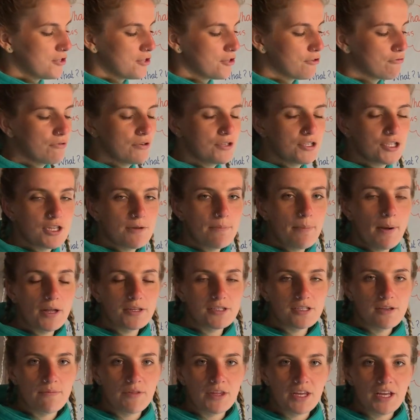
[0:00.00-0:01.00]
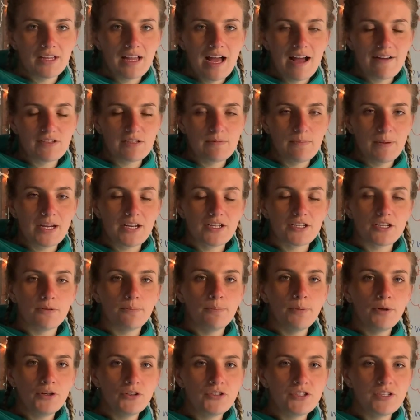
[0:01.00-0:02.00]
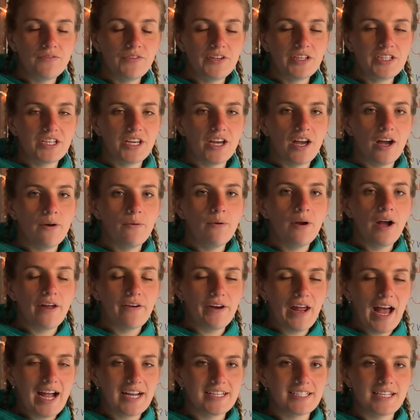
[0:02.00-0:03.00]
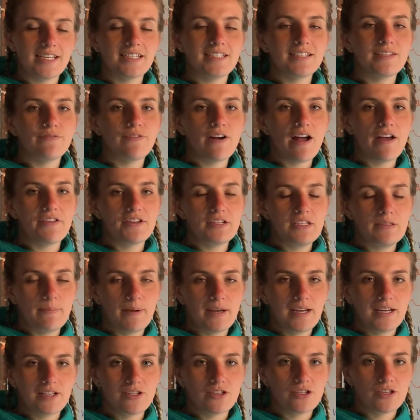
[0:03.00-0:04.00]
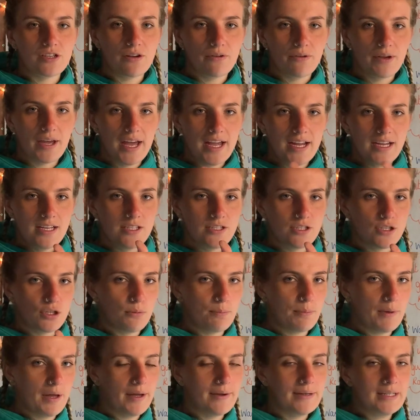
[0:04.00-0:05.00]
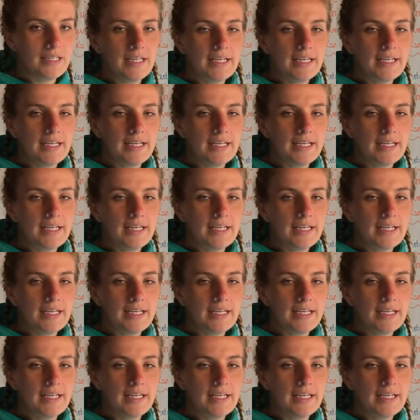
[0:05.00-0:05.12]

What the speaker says: through to the bottom that you'll have speech. So pause the video and identify the speech, okay? Super.